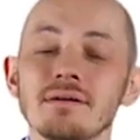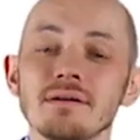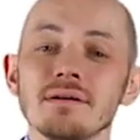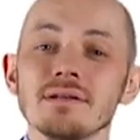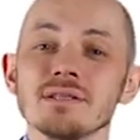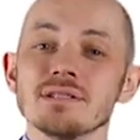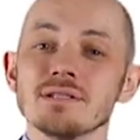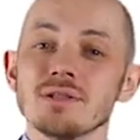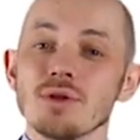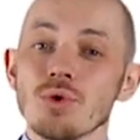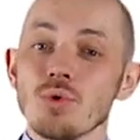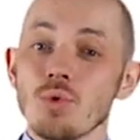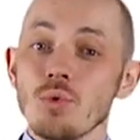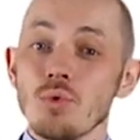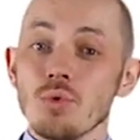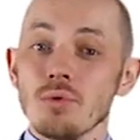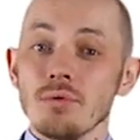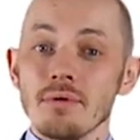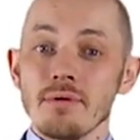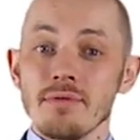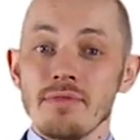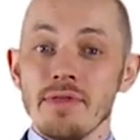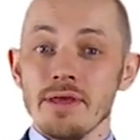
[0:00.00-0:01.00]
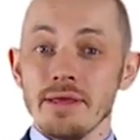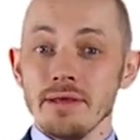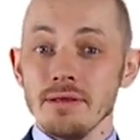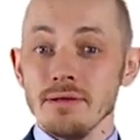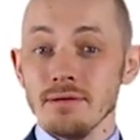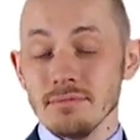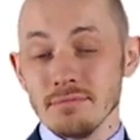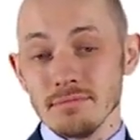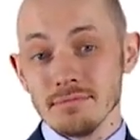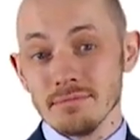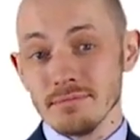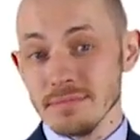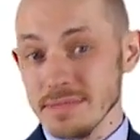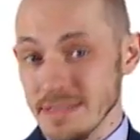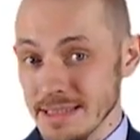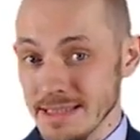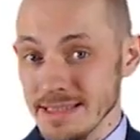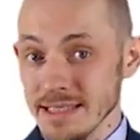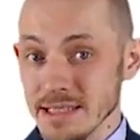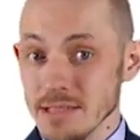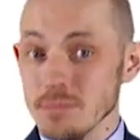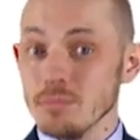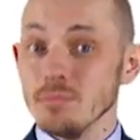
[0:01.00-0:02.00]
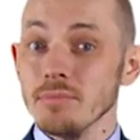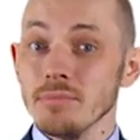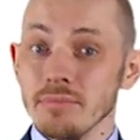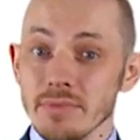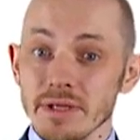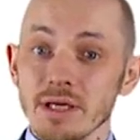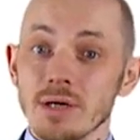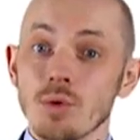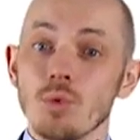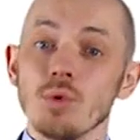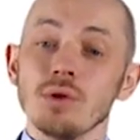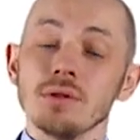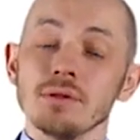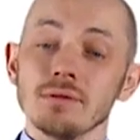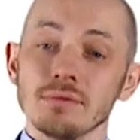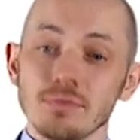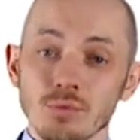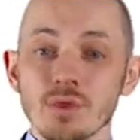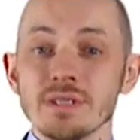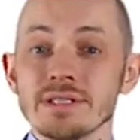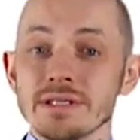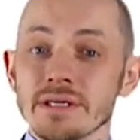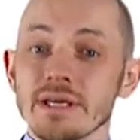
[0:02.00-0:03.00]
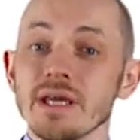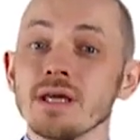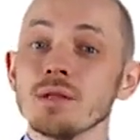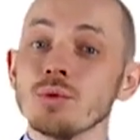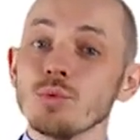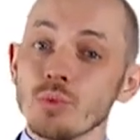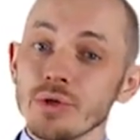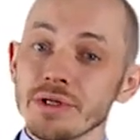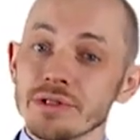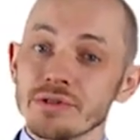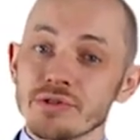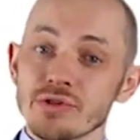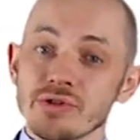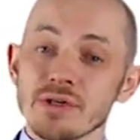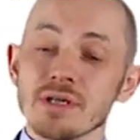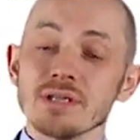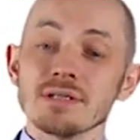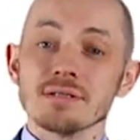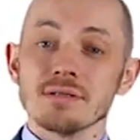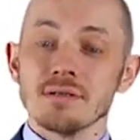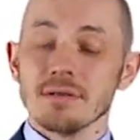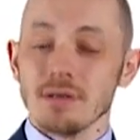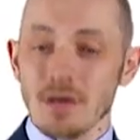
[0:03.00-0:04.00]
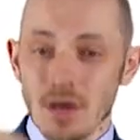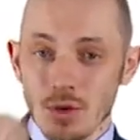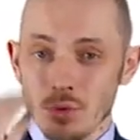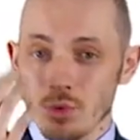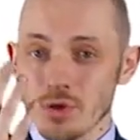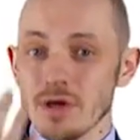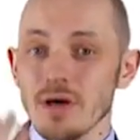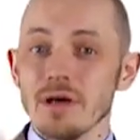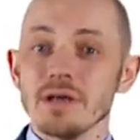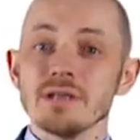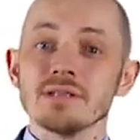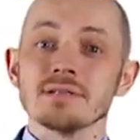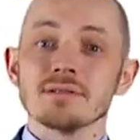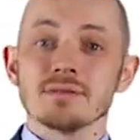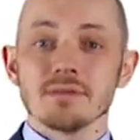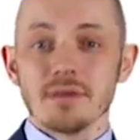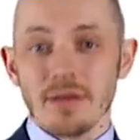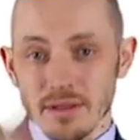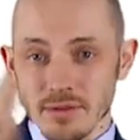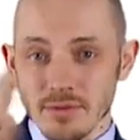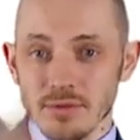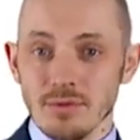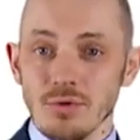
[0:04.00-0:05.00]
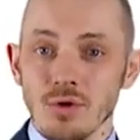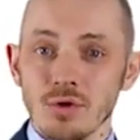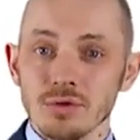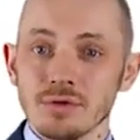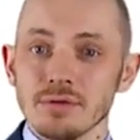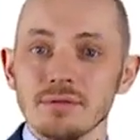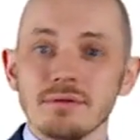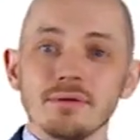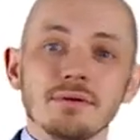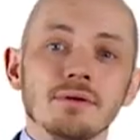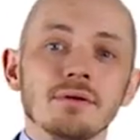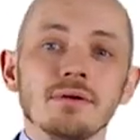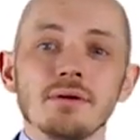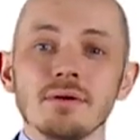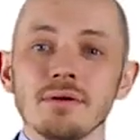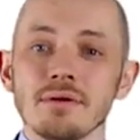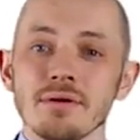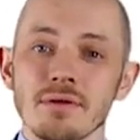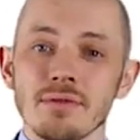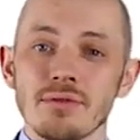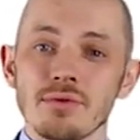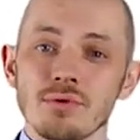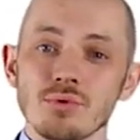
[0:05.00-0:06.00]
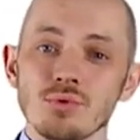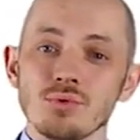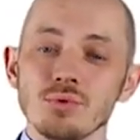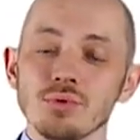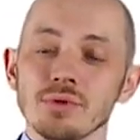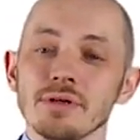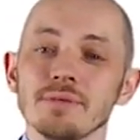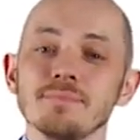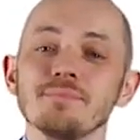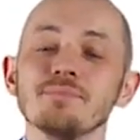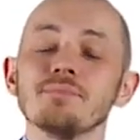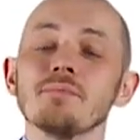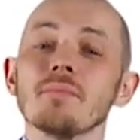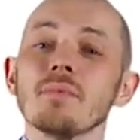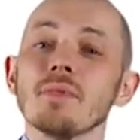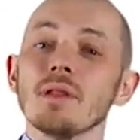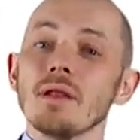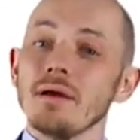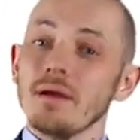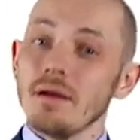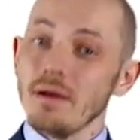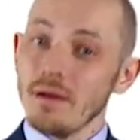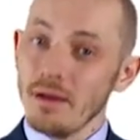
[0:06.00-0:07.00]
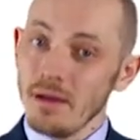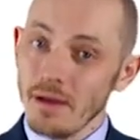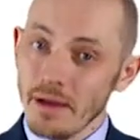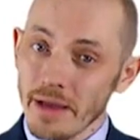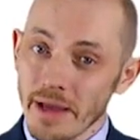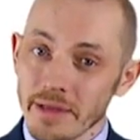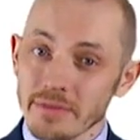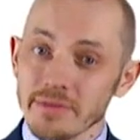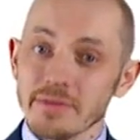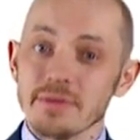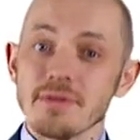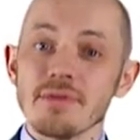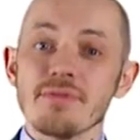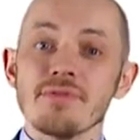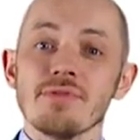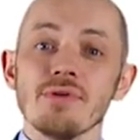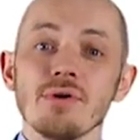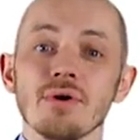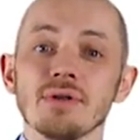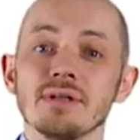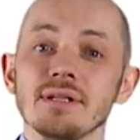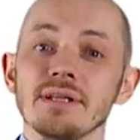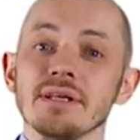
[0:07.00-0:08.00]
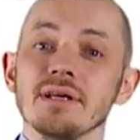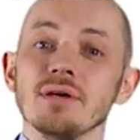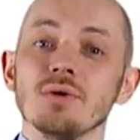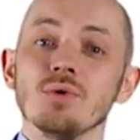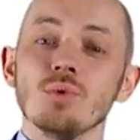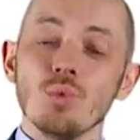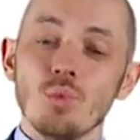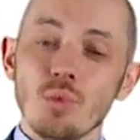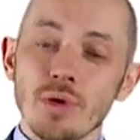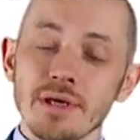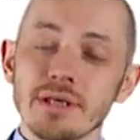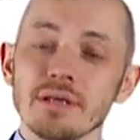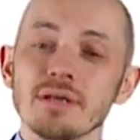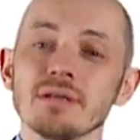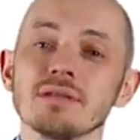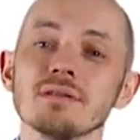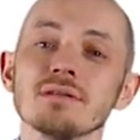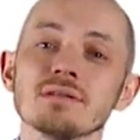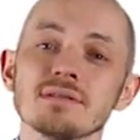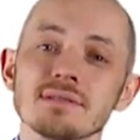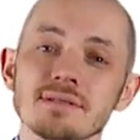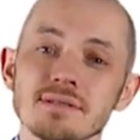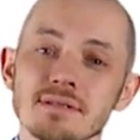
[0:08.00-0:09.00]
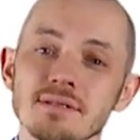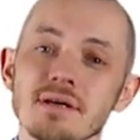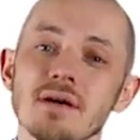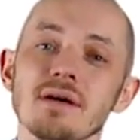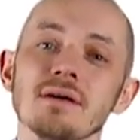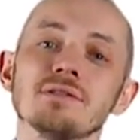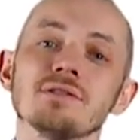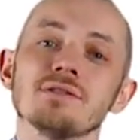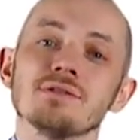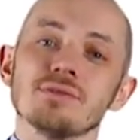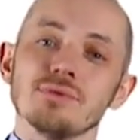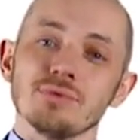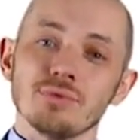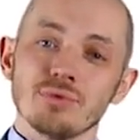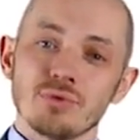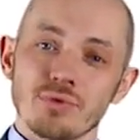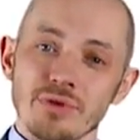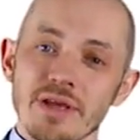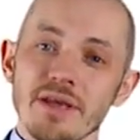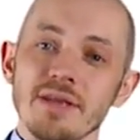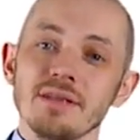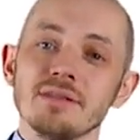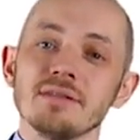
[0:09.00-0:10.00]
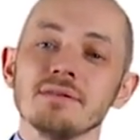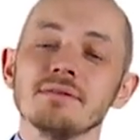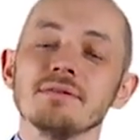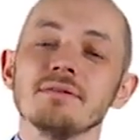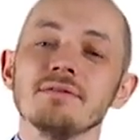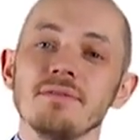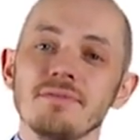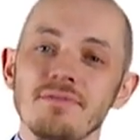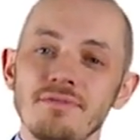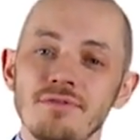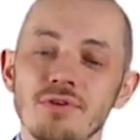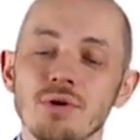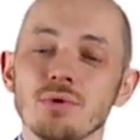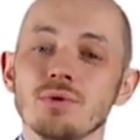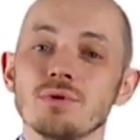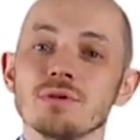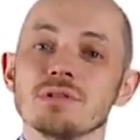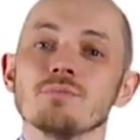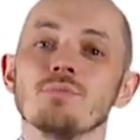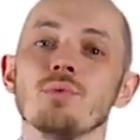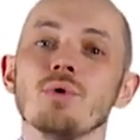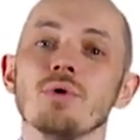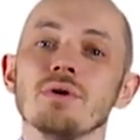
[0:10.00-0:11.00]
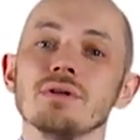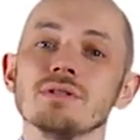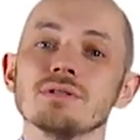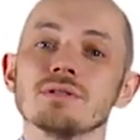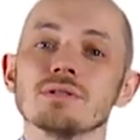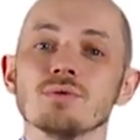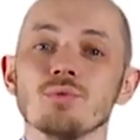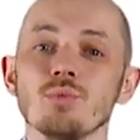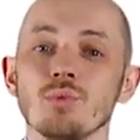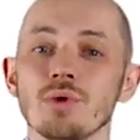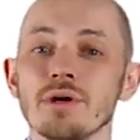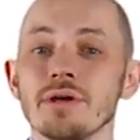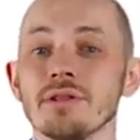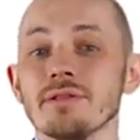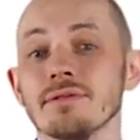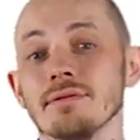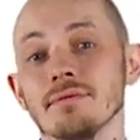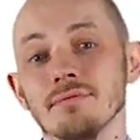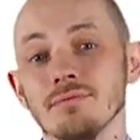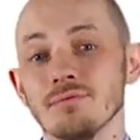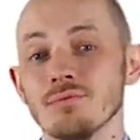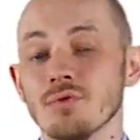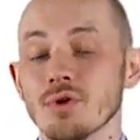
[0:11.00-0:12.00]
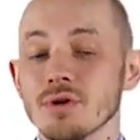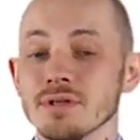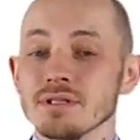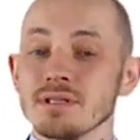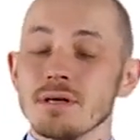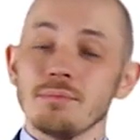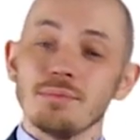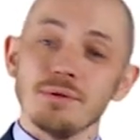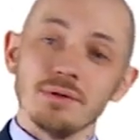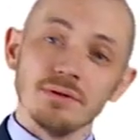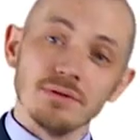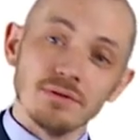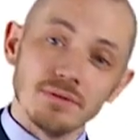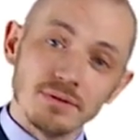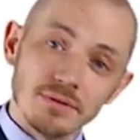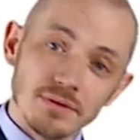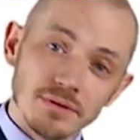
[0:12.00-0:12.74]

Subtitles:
so they seem equal. Once again, we trust our eyes and not the ruler. And thirdly, we can start to create focus points with, for example,